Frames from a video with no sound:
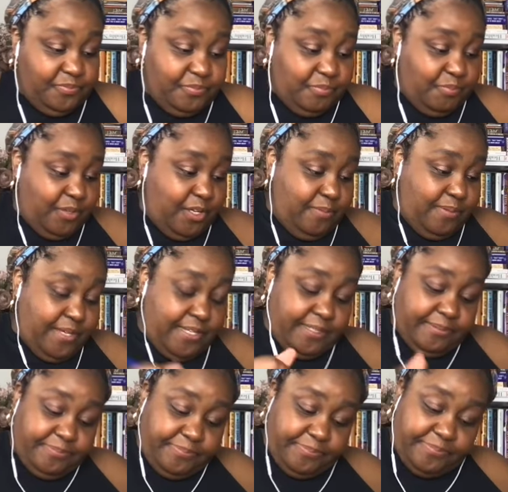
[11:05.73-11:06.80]
Baby,
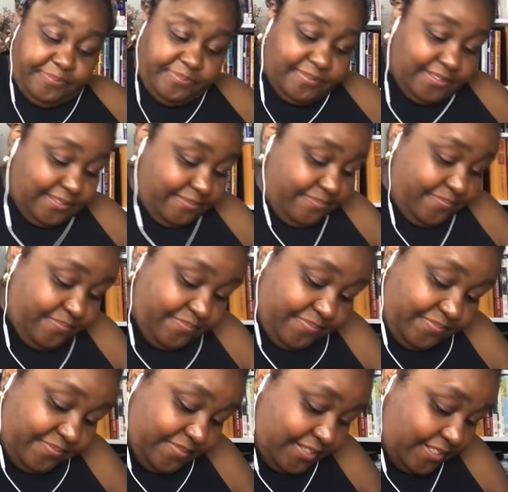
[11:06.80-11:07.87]

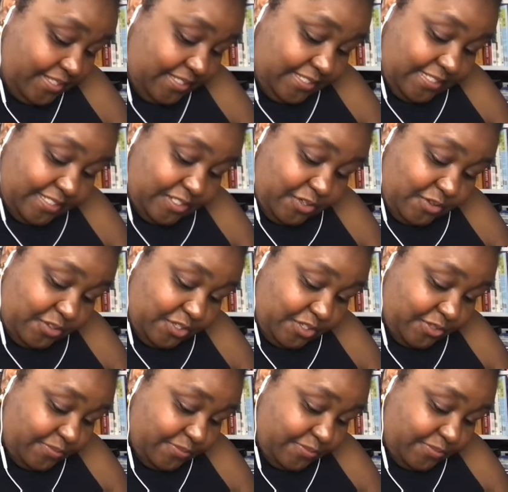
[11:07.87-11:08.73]
this is no joke.